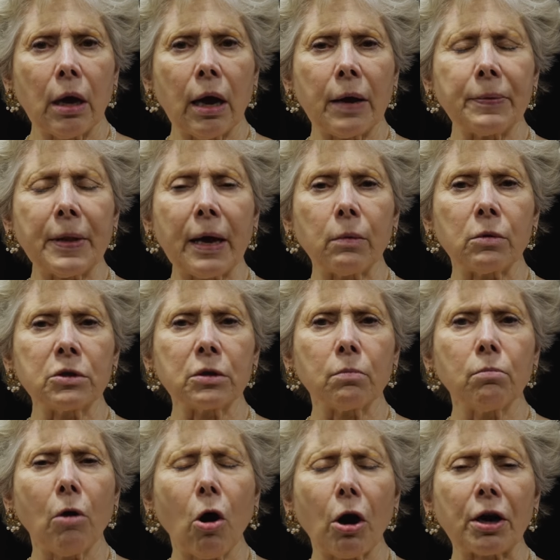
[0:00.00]
and that was a
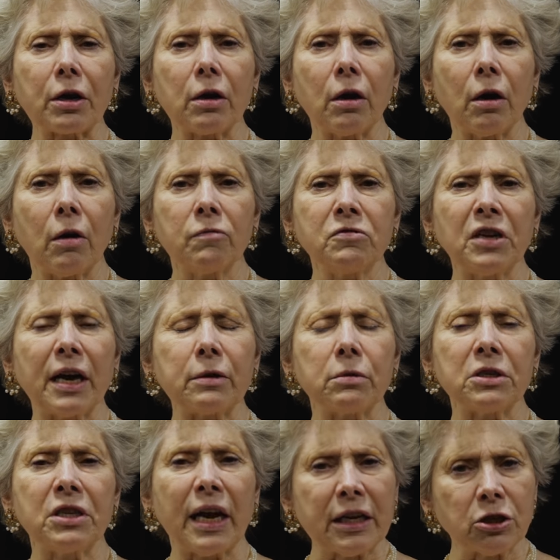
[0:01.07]
mark of
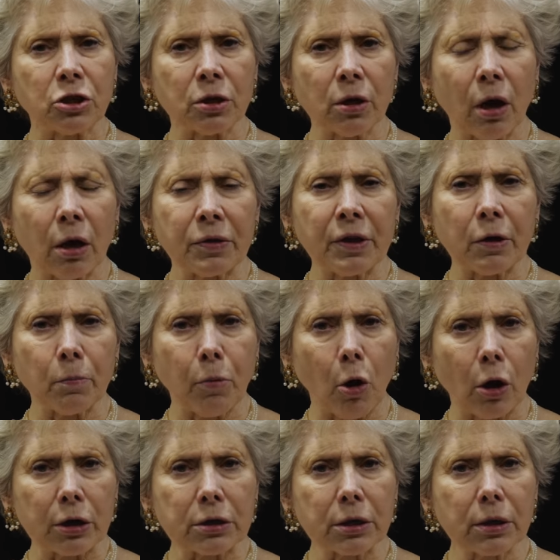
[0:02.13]
degradation on their
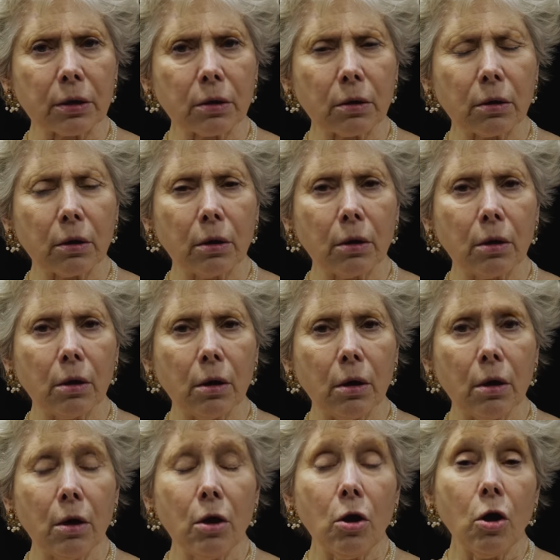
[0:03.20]
part.
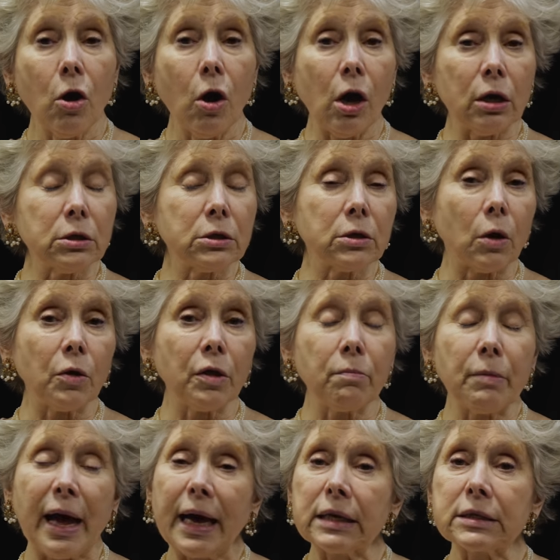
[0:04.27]
Also, the
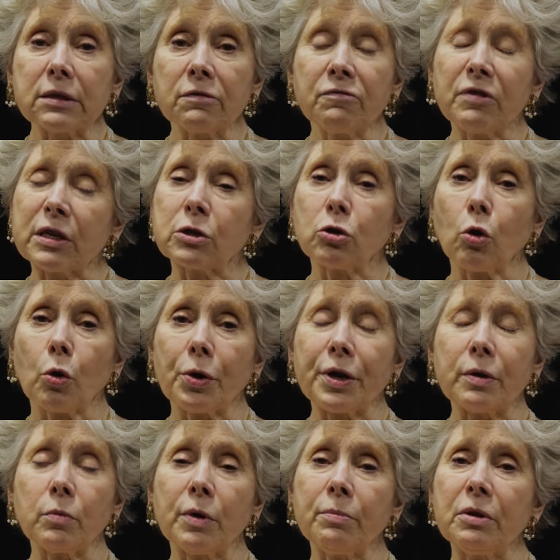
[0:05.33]
mass of
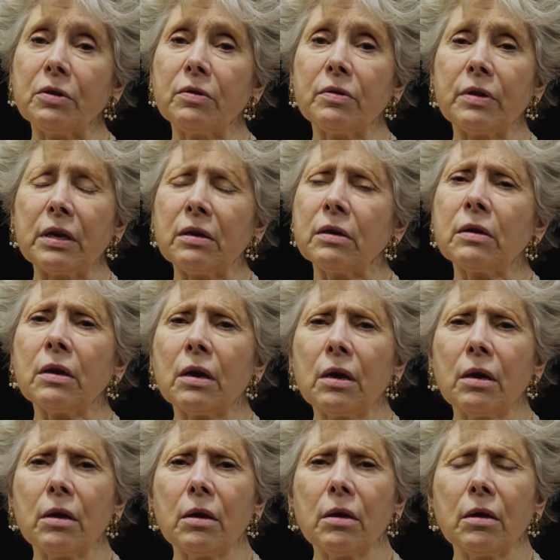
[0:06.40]
Victorian women didn't
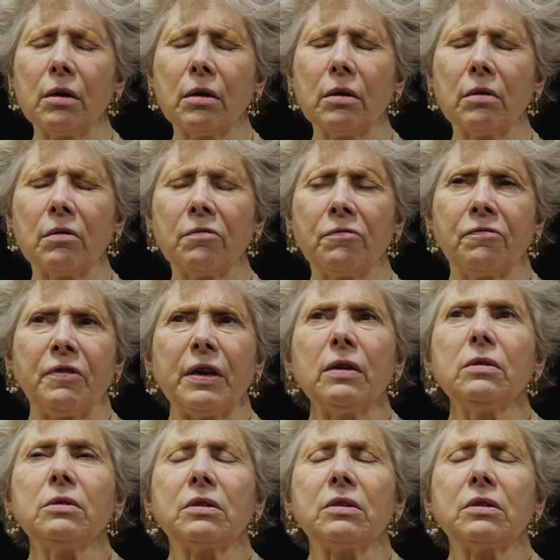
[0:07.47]
feel